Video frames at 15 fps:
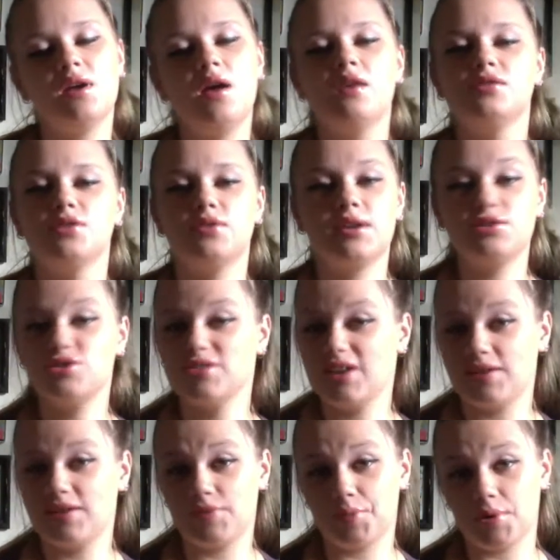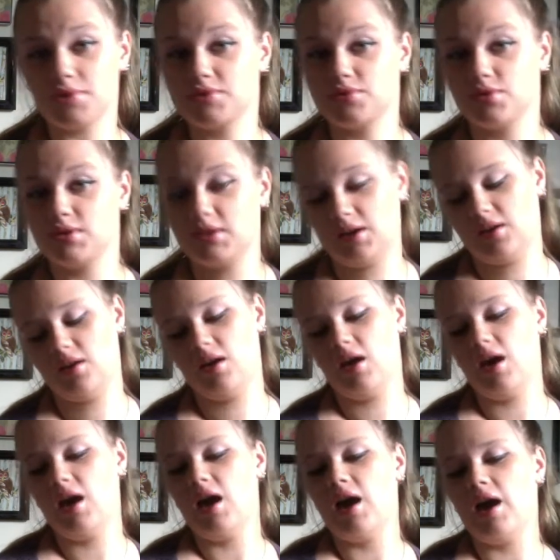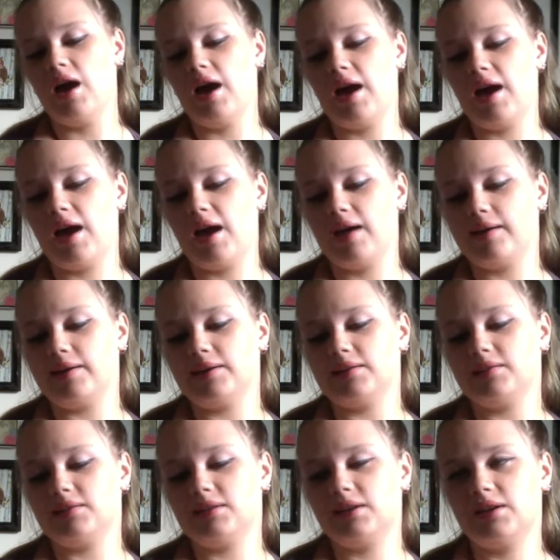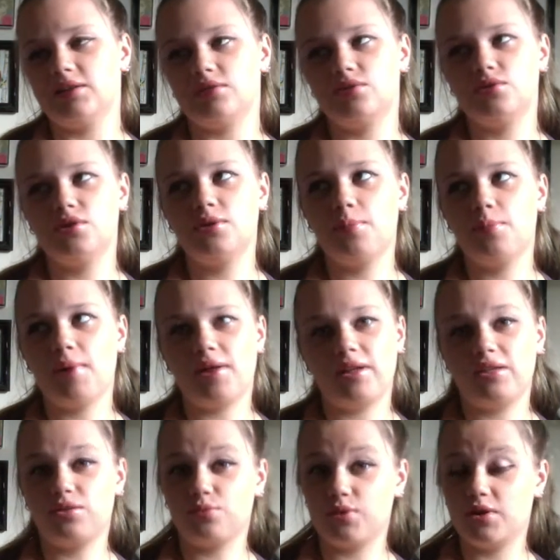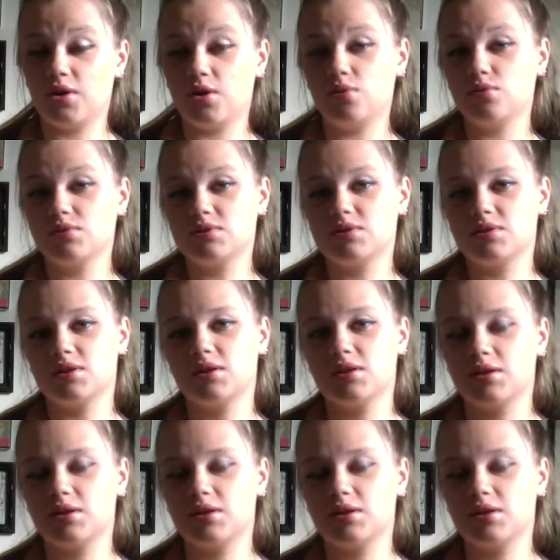So that's just kind of a personal thing, and it took about like 3 coats